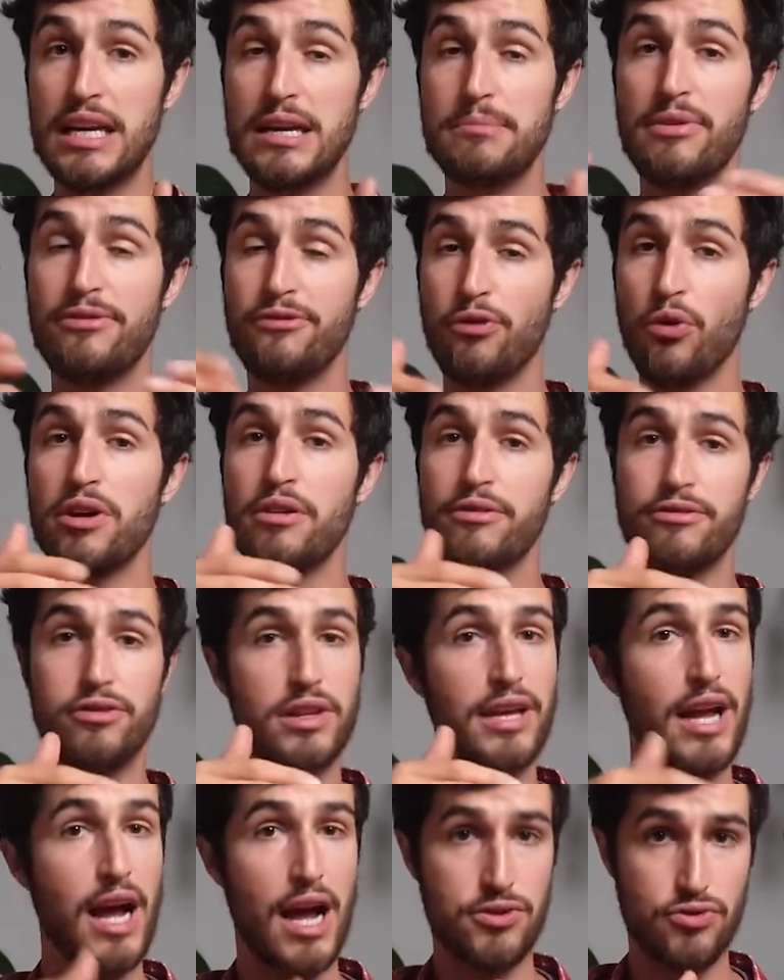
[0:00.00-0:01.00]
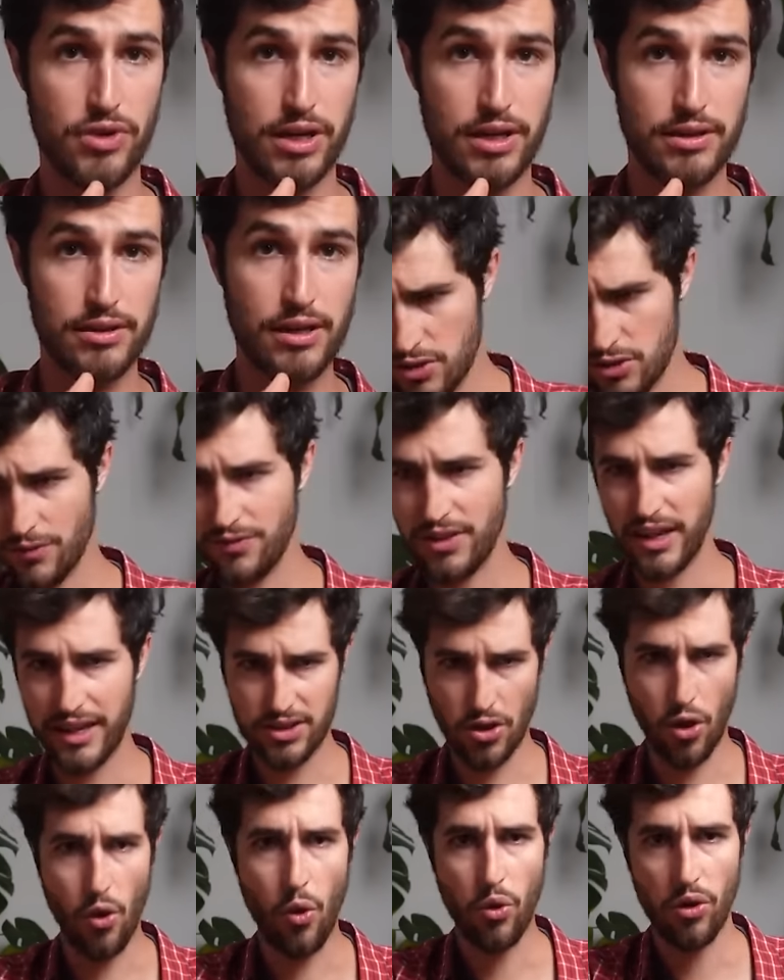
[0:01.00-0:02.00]
We've also made a video about
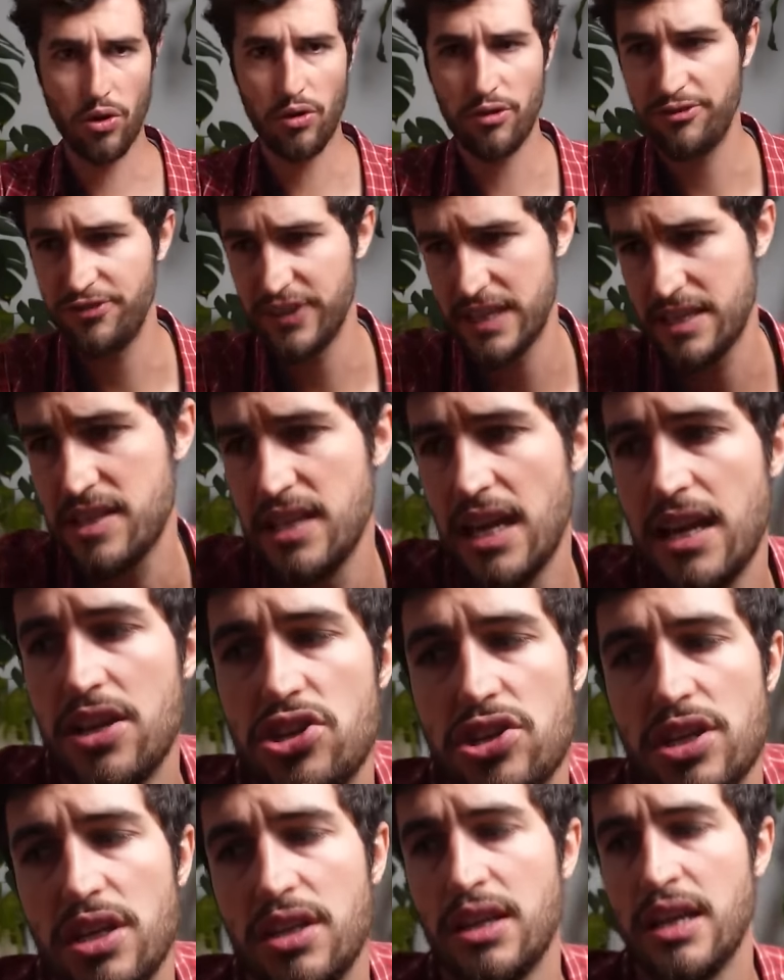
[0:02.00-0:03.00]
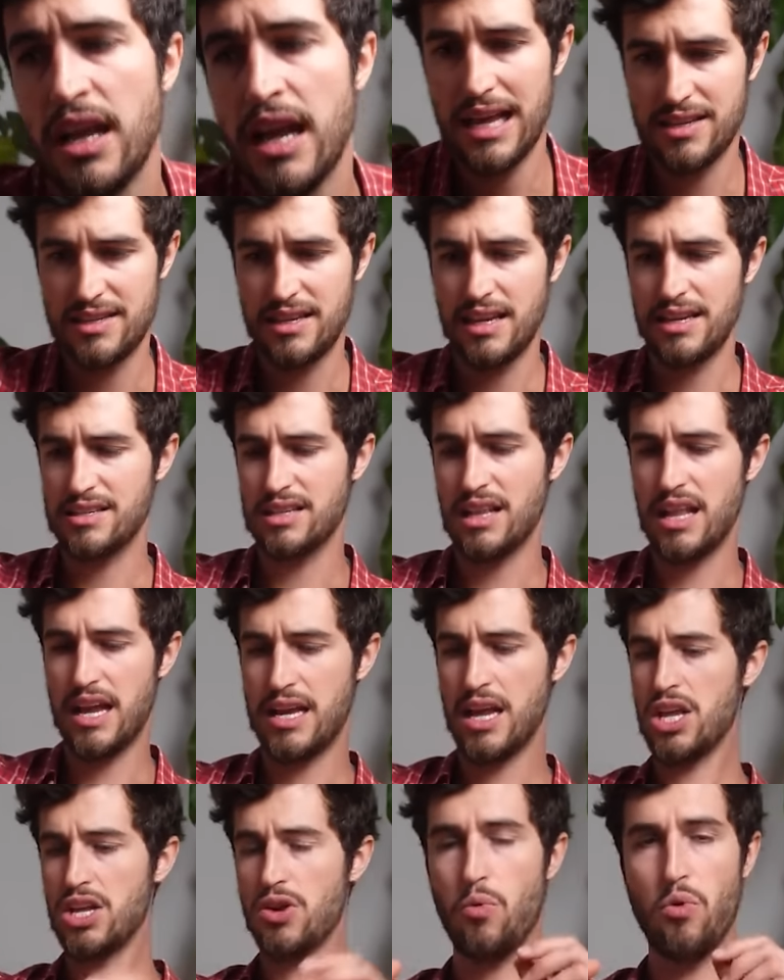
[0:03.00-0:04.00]
sparkling water and the rise
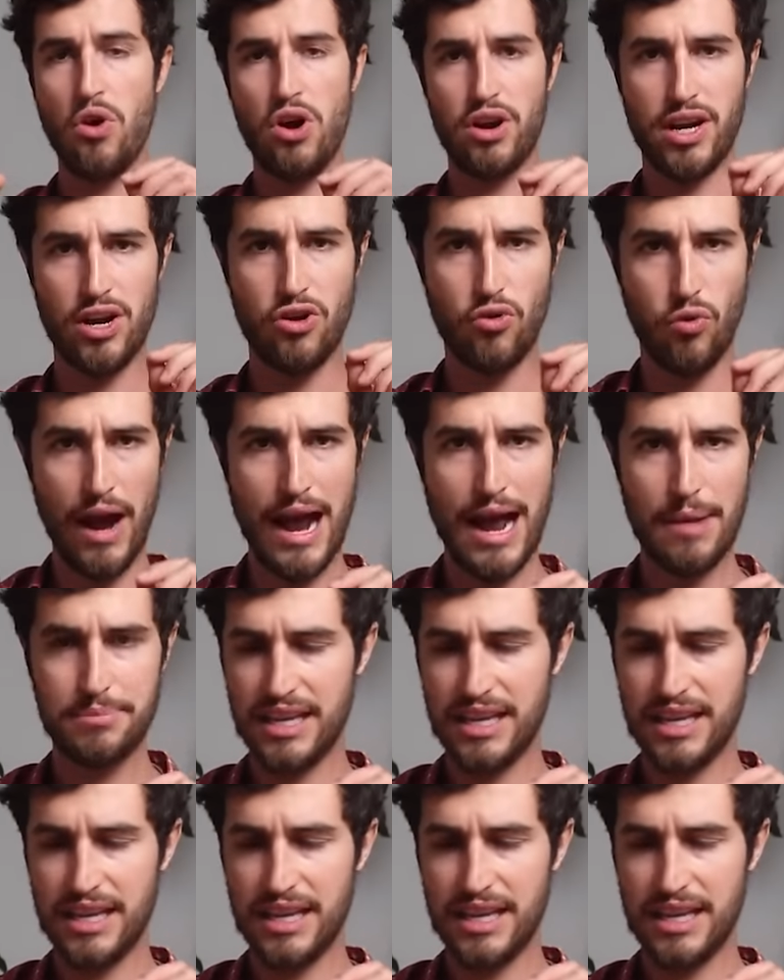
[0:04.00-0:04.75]
of flavored waters